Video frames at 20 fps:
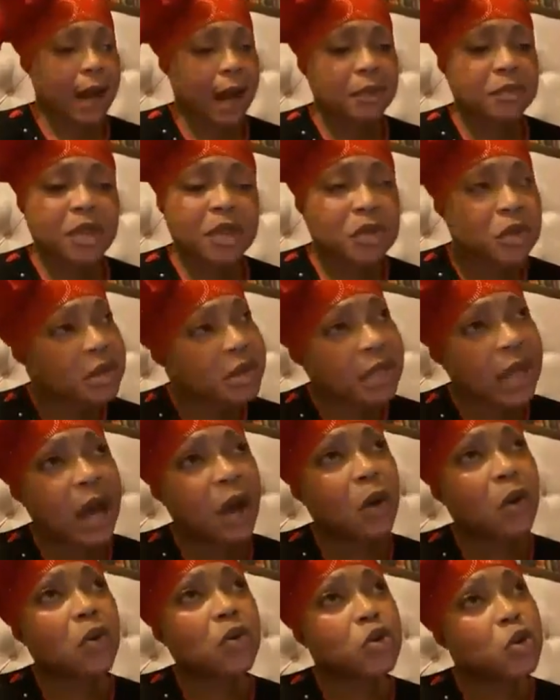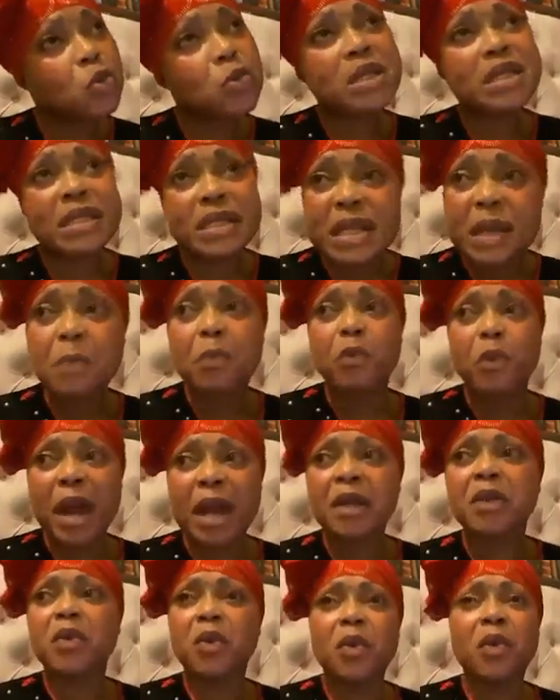Captain Hosa, you will sleep
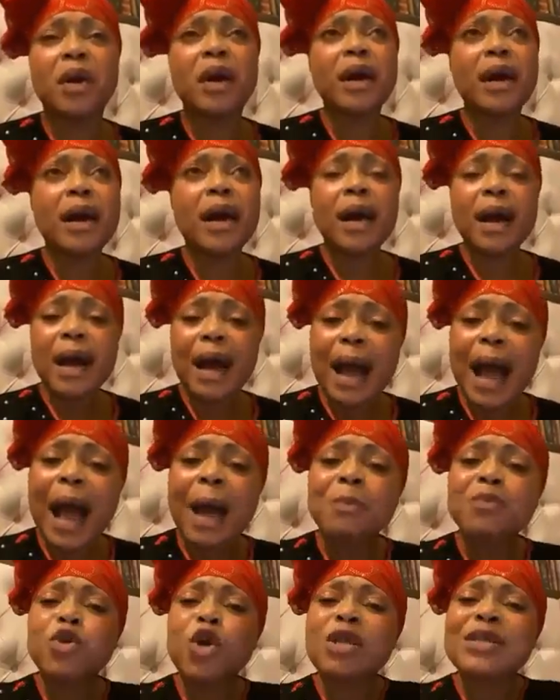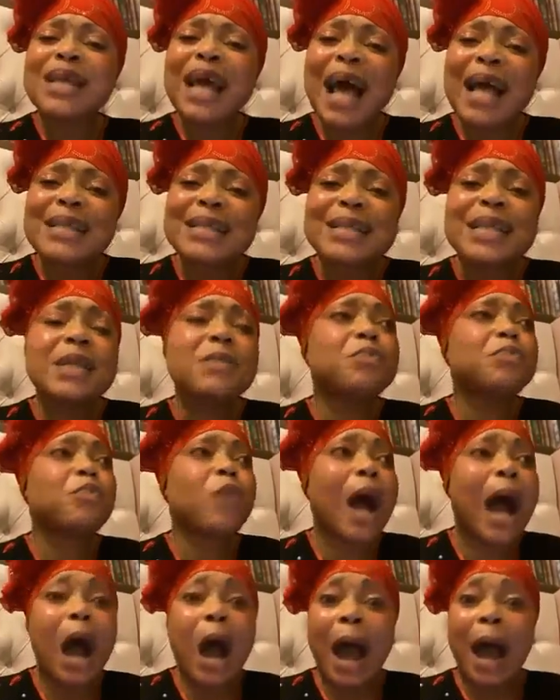well. I'm just asking
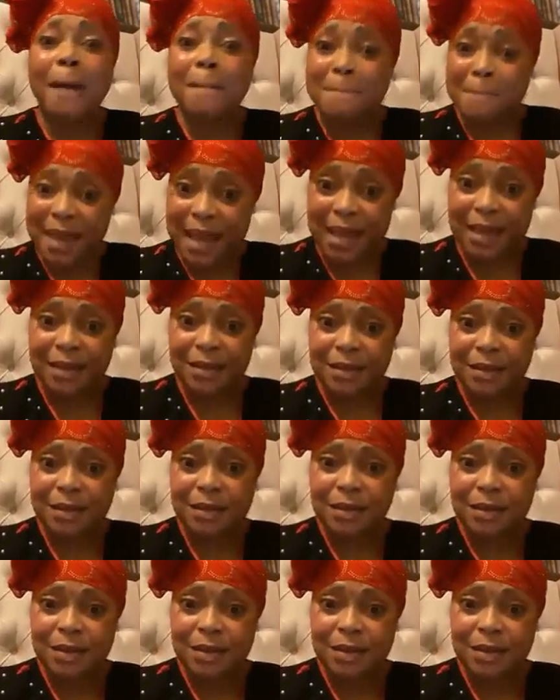our men